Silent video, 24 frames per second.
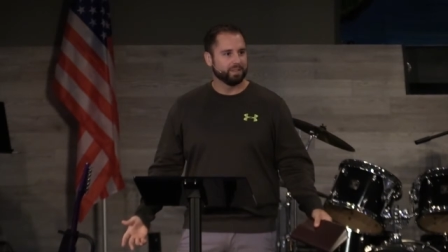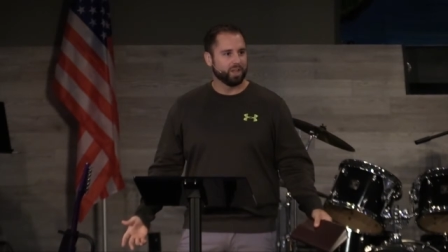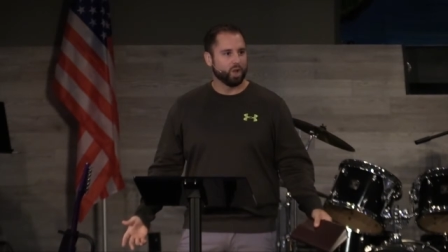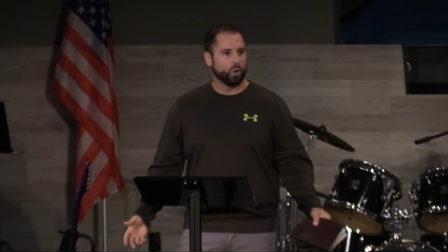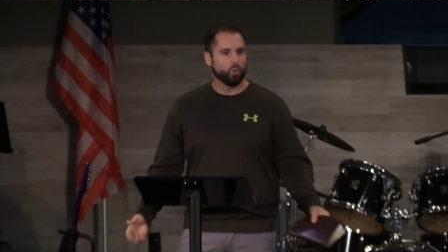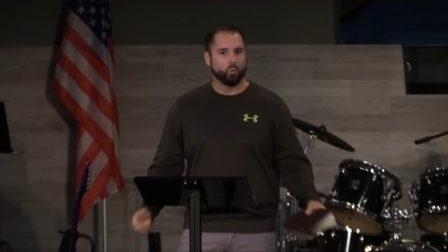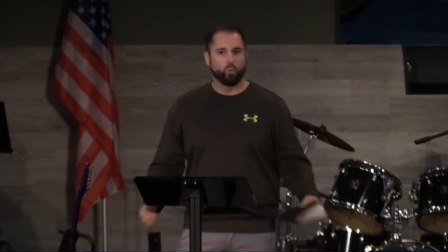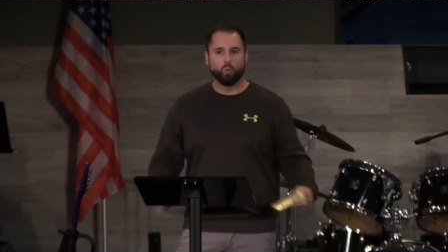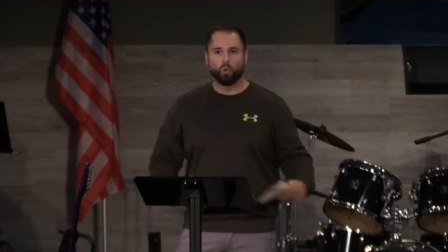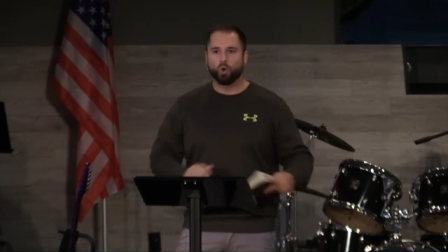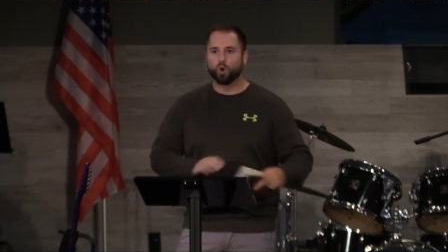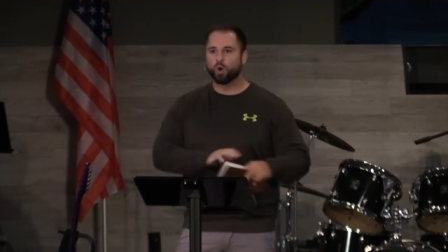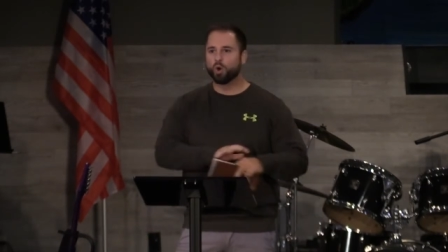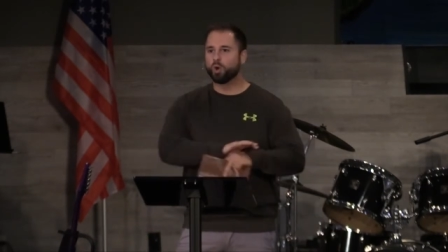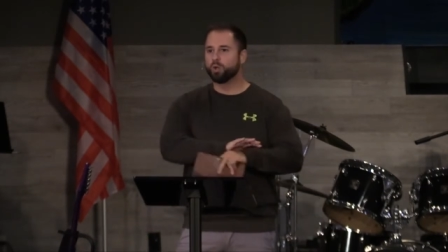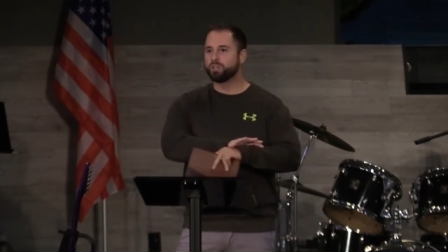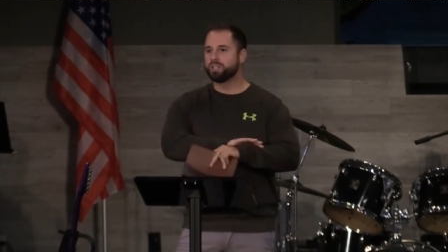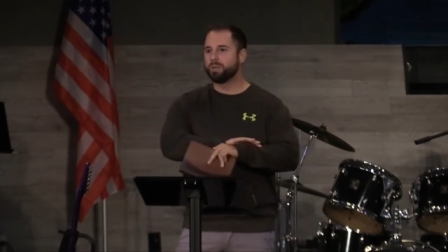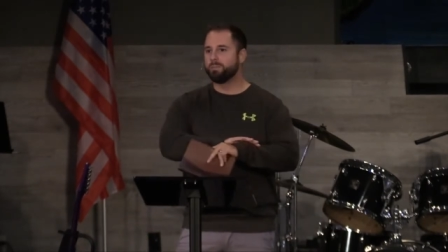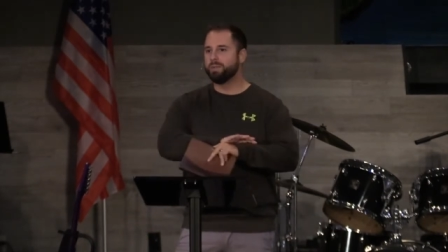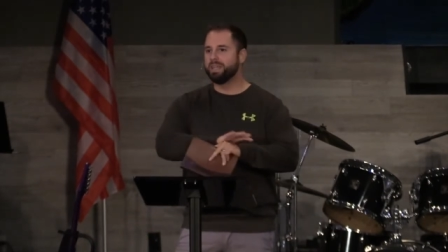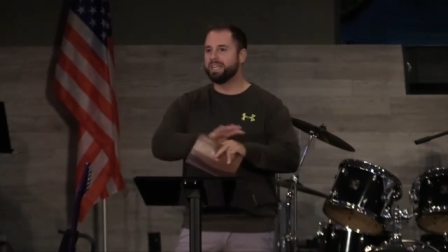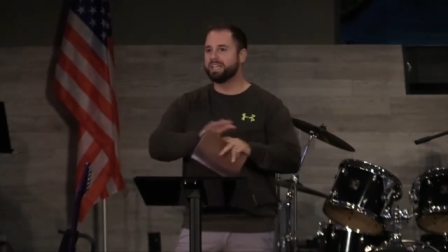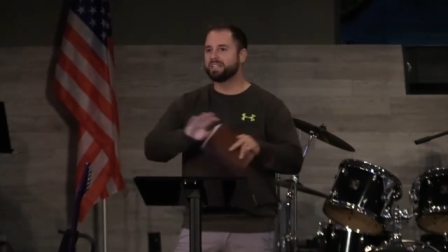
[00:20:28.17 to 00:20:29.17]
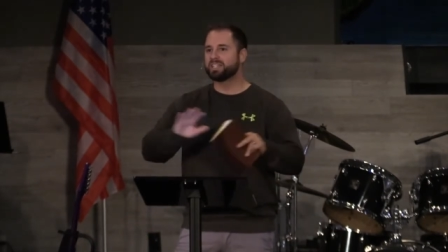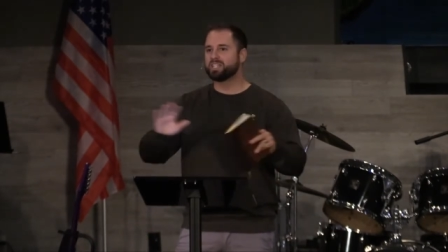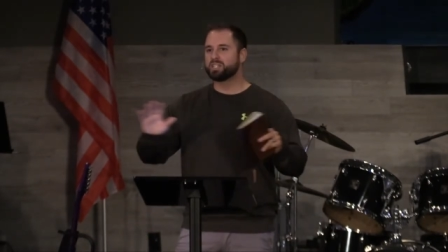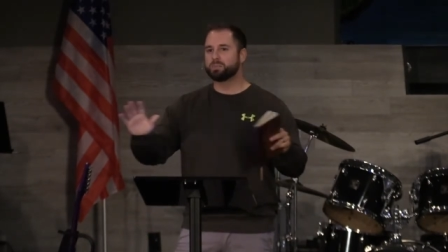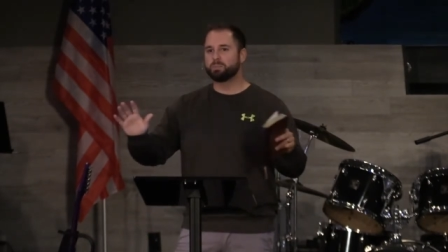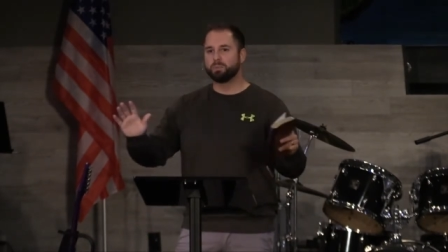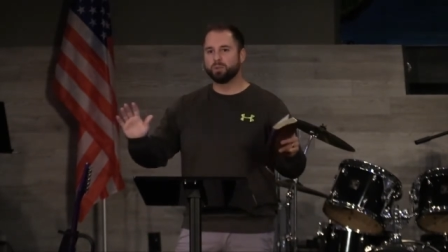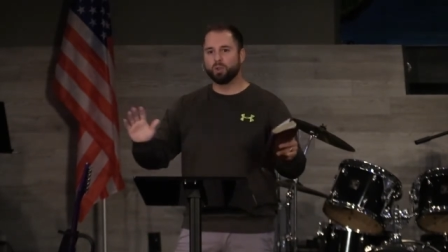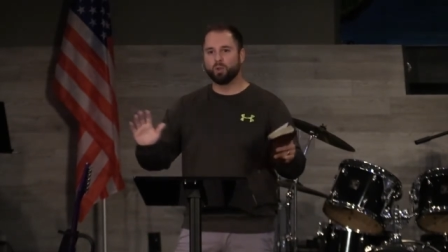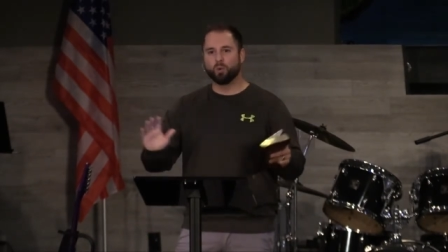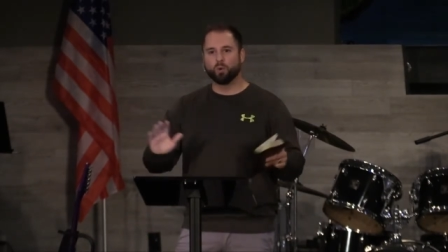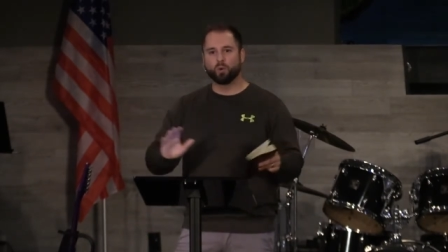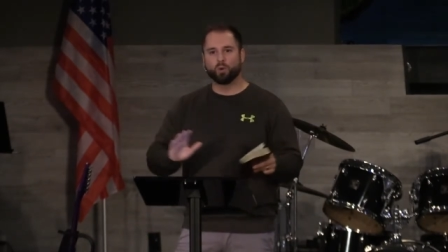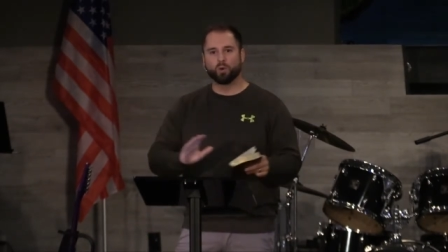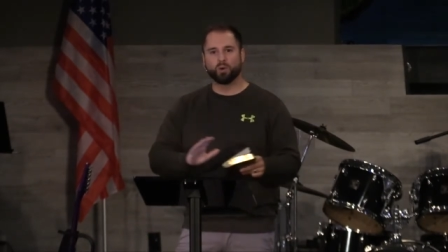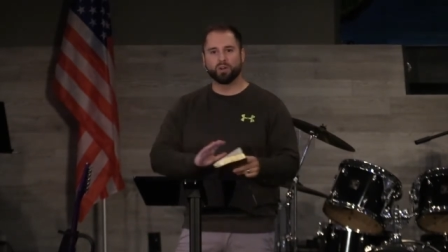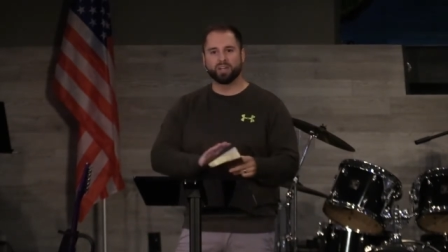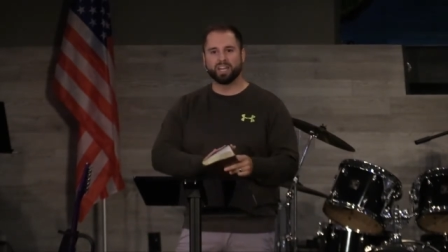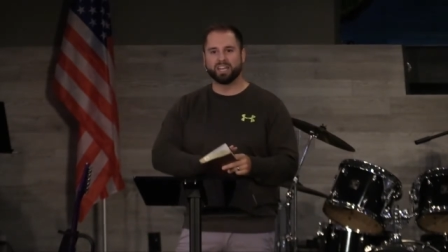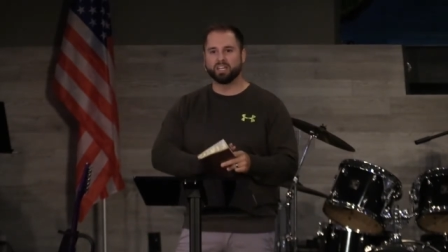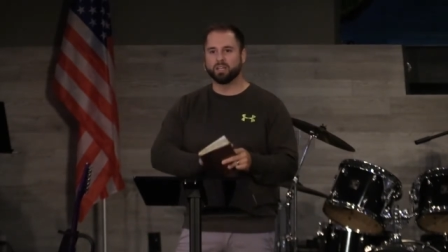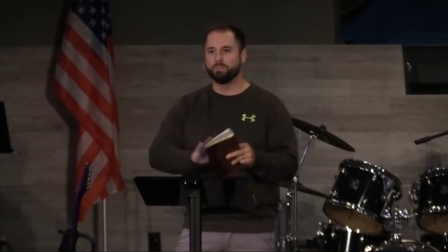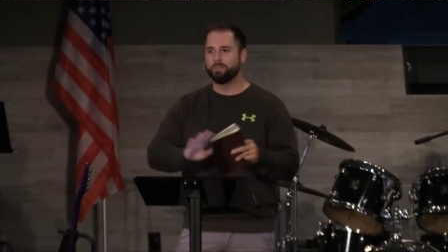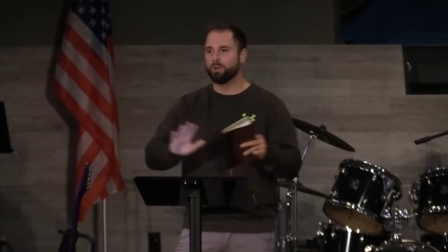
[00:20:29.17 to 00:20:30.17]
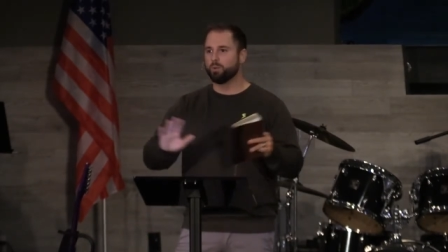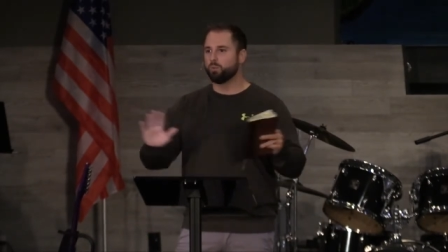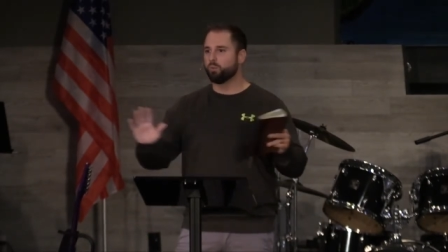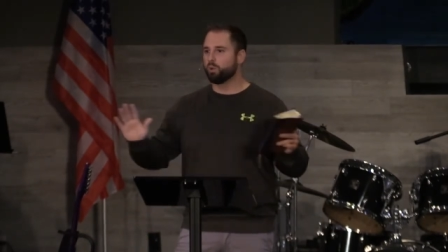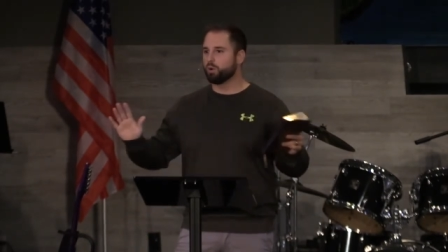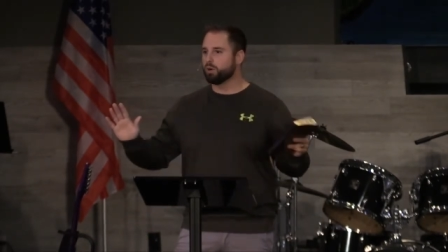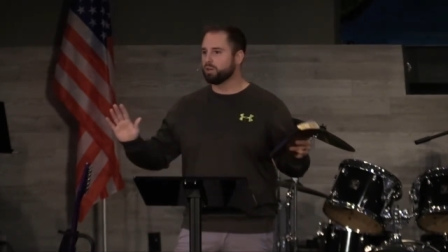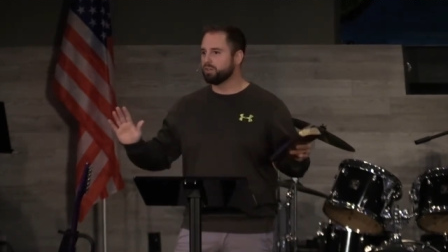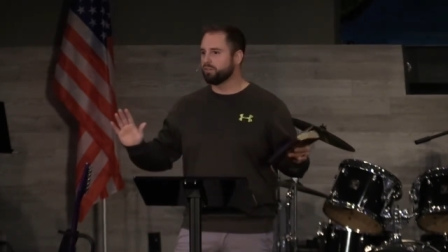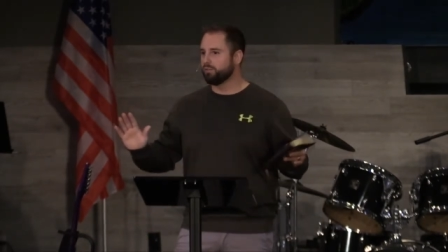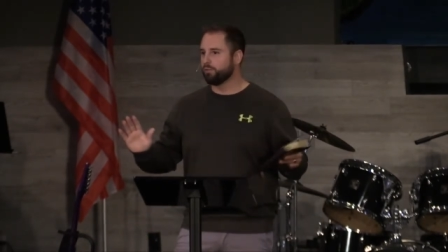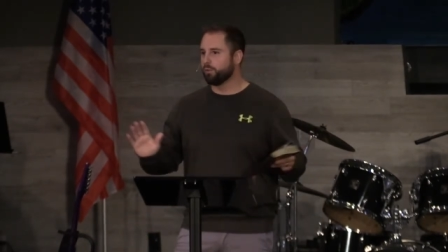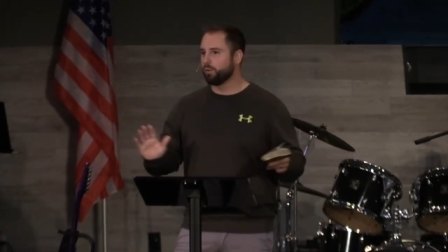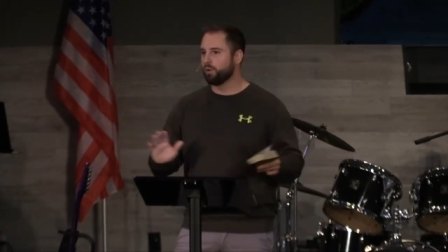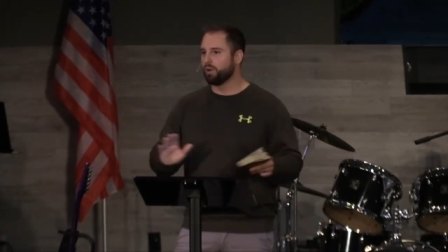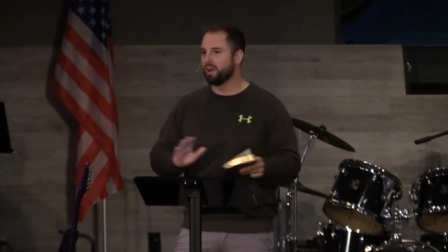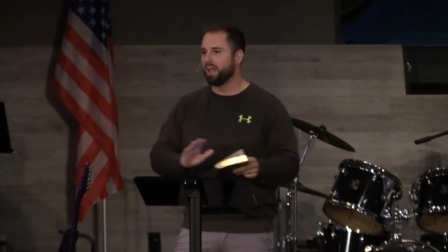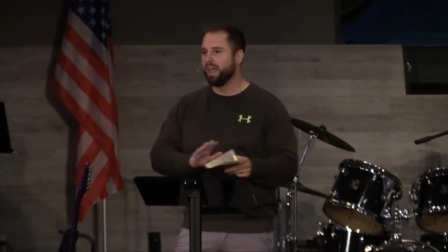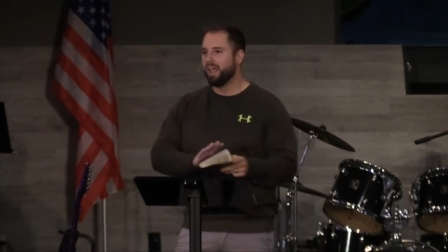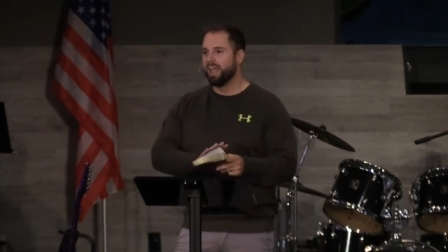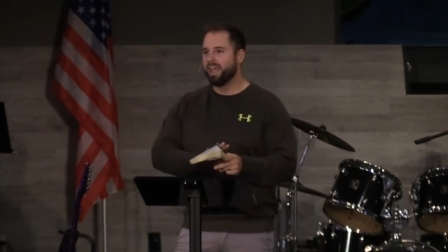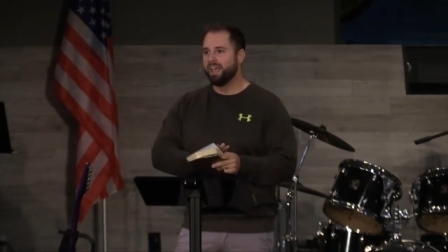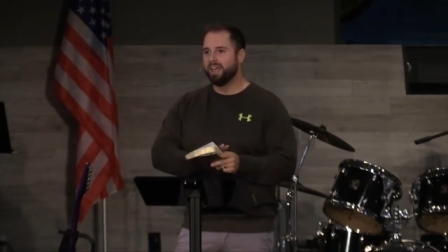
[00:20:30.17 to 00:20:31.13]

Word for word: a world to be explored and to be worked for,